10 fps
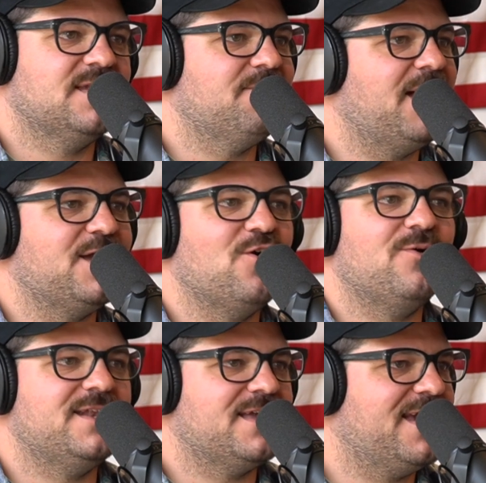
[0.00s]
Am I
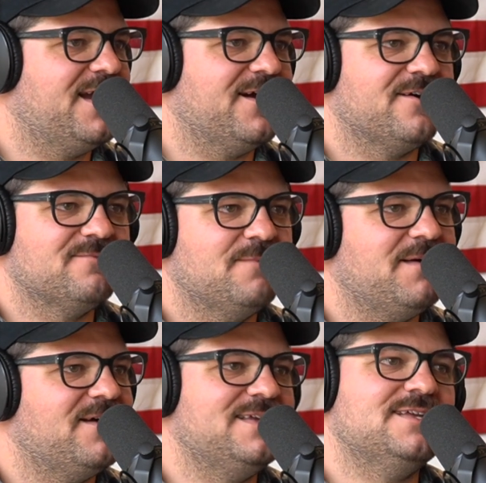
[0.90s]
going to care
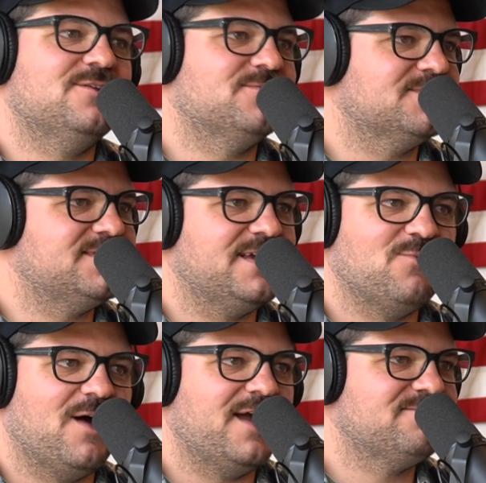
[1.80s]
about Eat Local
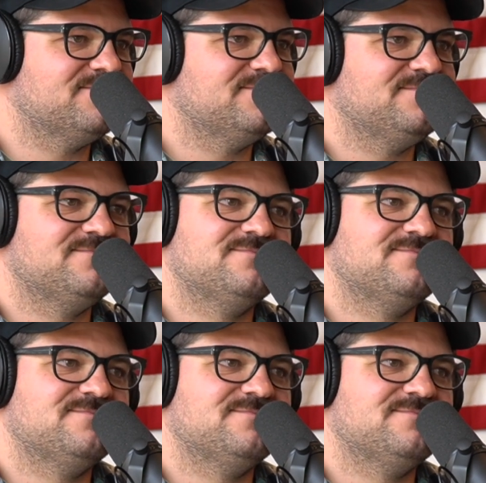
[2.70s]
CNY? Yeah.